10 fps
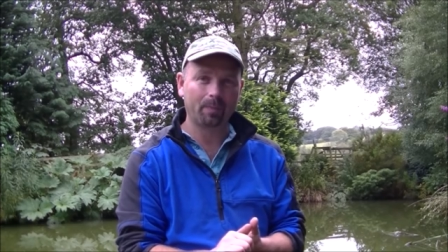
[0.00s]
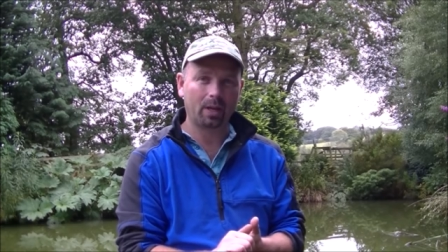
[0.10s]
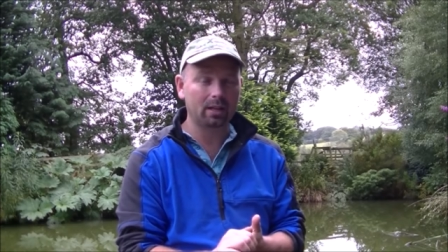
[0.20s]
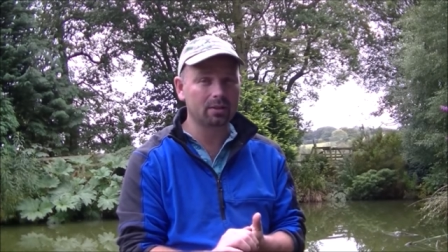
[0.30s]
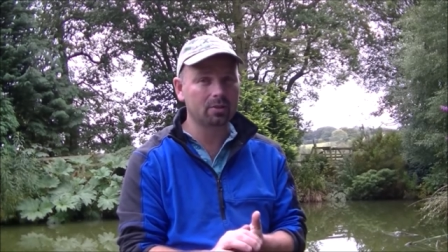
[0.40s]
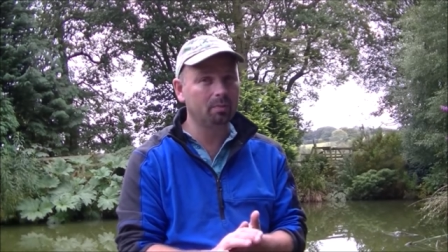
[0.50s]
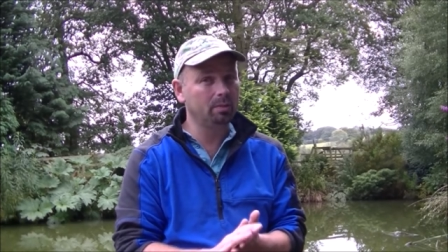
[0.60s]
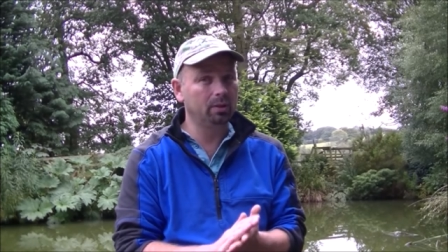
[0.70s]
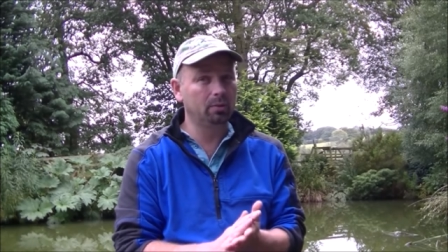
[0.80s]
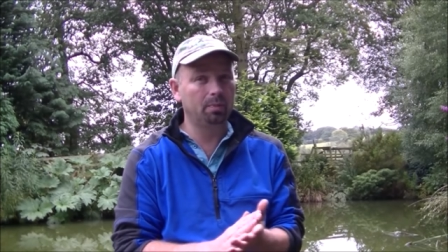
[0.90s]
and some
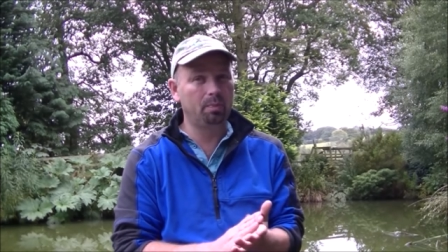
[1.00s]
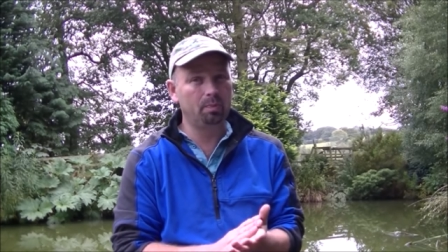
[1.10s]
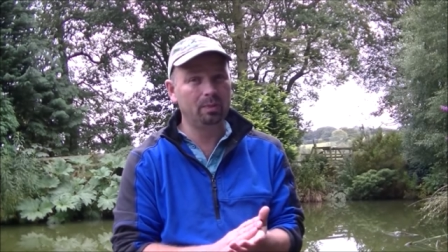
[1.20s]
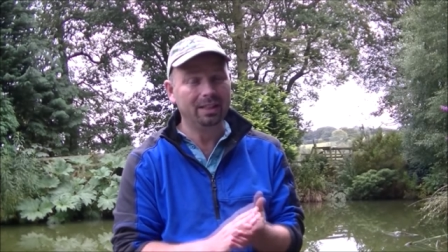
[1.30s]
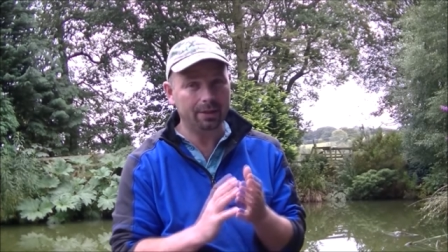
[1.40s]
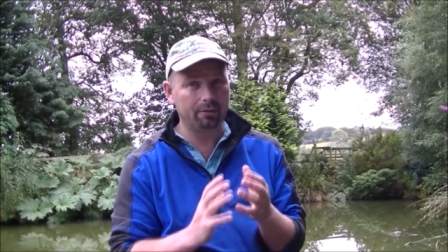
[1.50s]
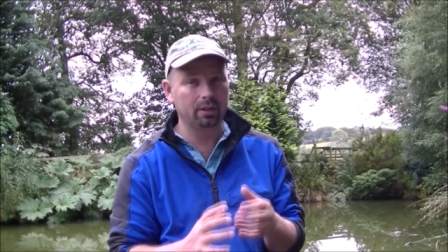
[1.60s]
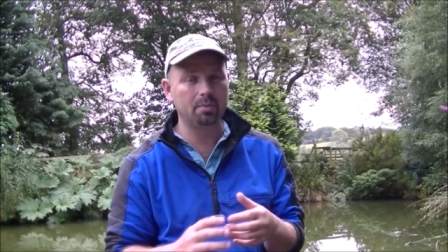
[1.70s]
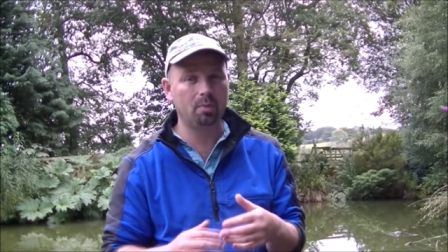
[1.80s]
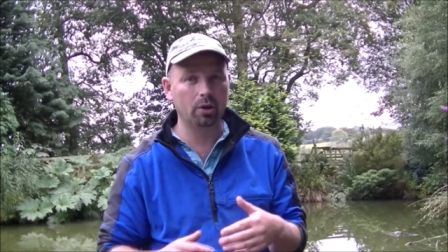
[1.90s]
people were
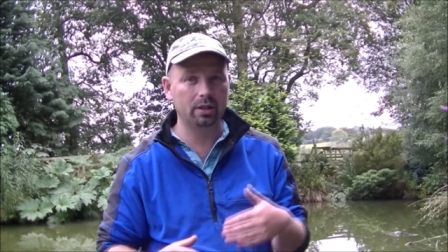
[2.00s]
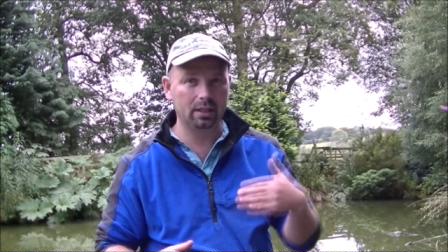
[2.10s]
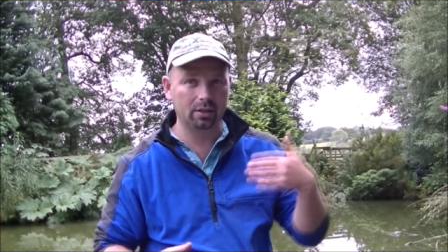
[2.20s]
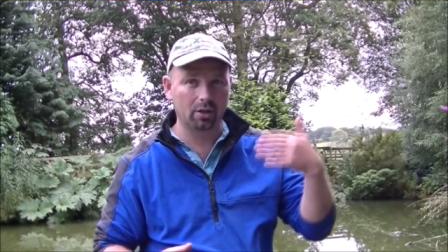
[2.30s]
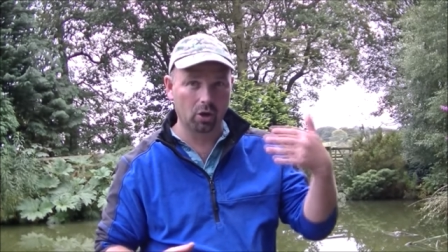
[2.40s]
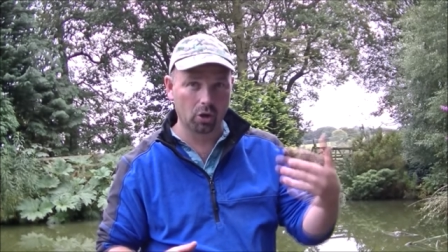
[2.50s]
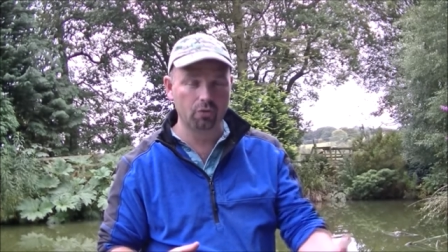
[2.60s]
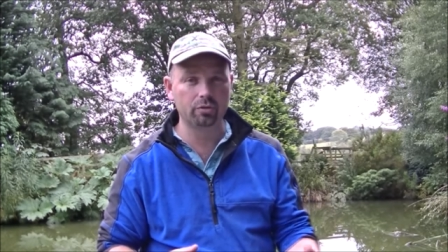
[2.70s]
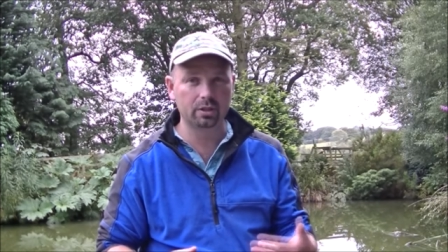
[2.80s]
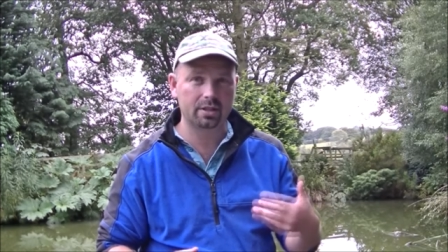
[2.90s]
literally putting in
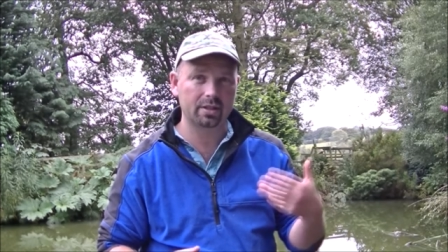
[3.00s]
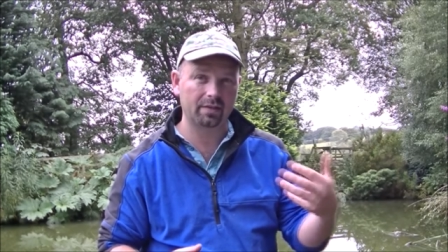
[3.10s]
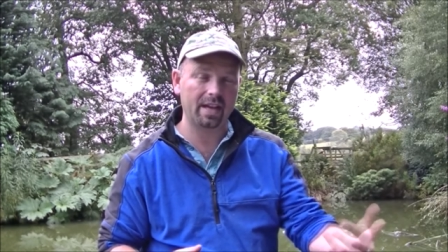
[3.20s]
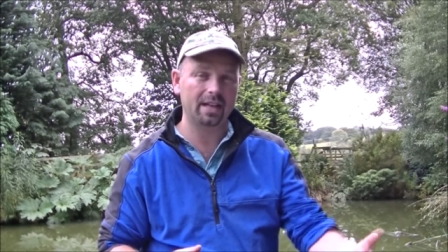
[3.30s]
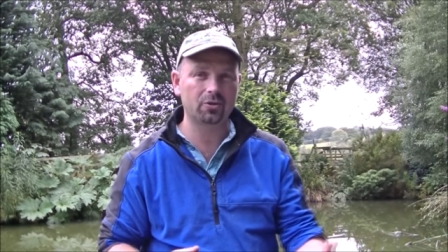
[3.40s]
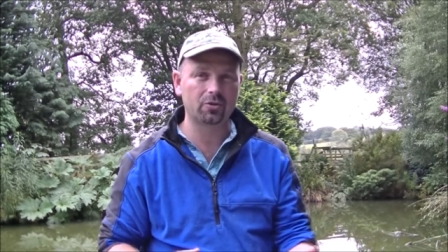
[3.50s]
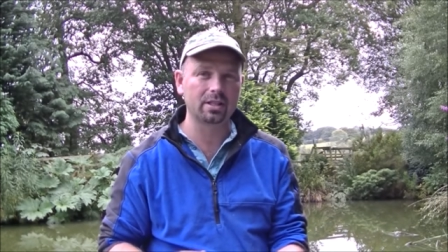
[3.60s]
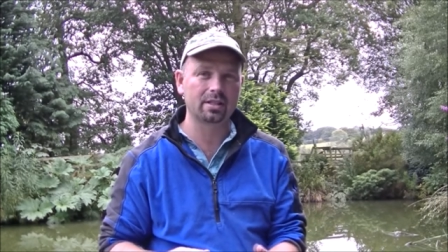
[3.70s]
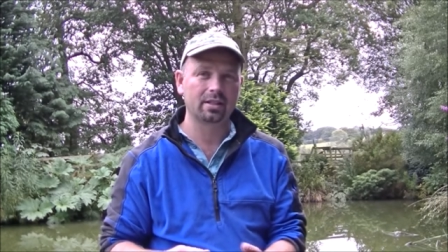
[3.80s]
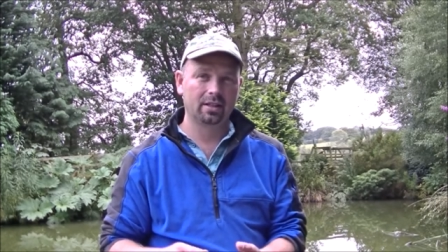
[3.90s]
hundreds of
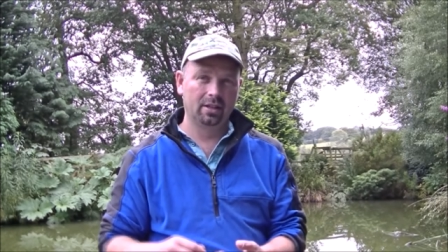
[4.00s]
entries